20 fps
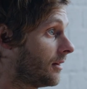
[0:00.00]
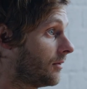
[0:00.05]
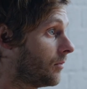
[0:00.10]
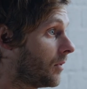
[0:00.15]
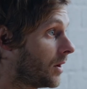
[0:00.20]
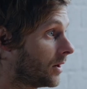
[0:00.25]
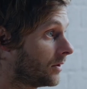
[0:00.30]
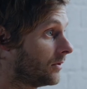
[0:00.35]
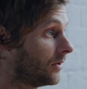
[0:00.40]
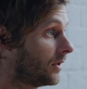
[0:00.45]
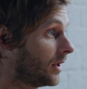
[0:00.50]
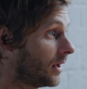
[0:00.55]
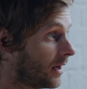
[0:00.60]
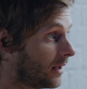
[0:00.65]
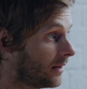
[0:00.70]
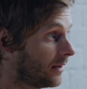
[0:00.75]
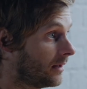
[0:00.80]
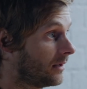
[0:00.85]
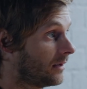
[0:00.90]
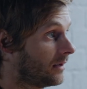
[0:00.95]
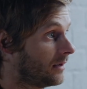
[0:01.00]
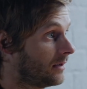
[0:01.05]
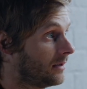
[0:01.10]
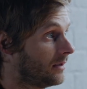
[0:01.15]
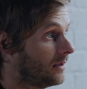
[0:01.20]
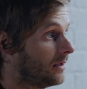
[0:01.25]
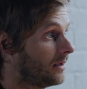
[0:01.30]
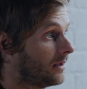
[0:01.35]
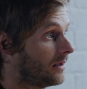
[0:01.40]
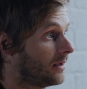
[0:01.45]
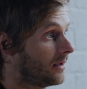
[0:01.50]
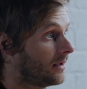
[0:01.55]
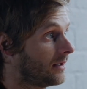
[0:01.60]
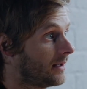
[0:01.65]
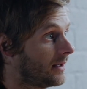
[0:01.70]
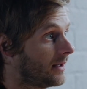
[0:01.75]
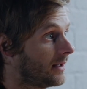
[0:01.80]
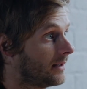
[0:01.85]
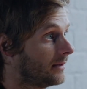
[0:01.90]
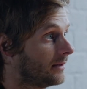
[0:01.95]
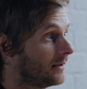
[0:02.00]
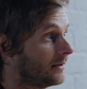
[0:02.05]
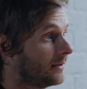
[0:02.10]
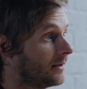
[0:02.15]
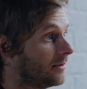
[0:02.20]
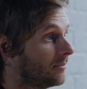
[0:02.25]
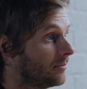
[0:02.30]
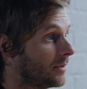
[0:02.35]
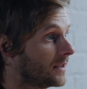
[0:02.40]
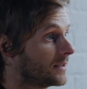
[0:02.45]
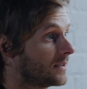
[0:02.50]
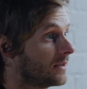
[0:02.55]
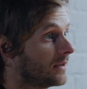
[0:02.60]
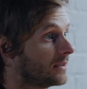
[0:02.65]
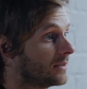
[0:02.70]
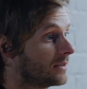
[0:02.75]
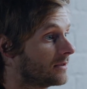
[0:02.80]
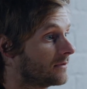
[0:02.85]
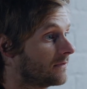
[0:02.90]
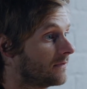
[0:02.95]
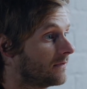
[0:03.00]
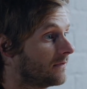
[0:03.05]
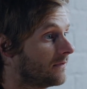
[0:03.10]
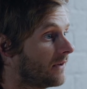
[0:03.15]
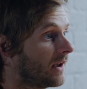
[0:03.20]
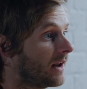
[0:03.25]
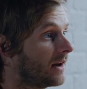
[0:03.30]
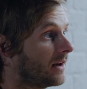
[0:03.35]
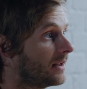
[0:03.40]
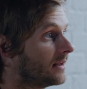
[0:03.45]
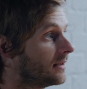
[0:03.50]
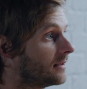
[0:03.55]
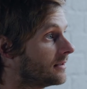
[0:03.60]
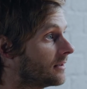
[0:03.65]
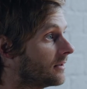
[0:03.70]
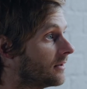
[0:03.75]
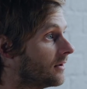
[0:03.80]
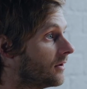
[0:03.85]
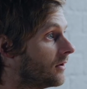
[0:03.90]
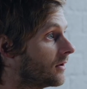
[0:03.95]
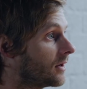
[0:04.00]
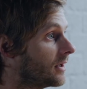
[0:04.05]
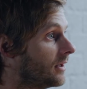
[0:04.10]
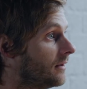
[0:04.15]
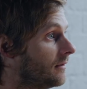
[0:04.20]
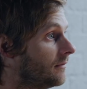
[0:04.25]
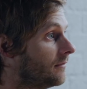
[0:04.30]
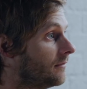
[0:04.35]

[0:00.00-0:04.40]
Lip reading: one or the other, and basically I just fell into the hockey